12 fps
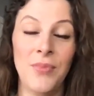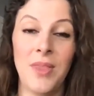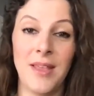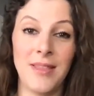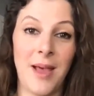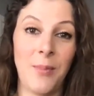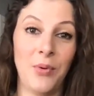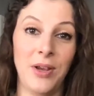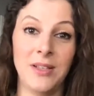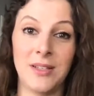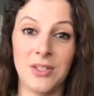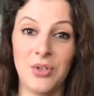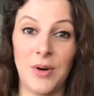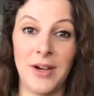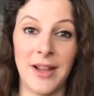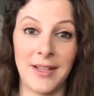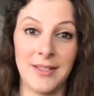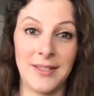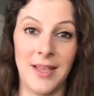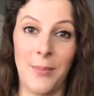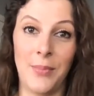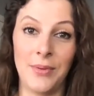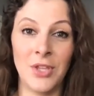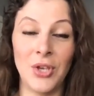And that brings us to our next tip.
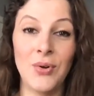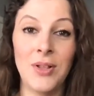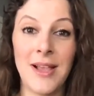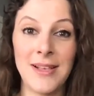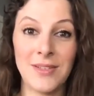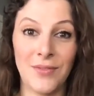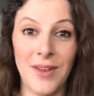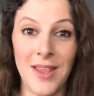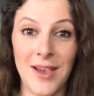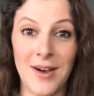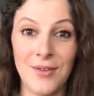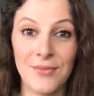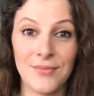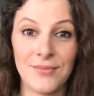Utilize video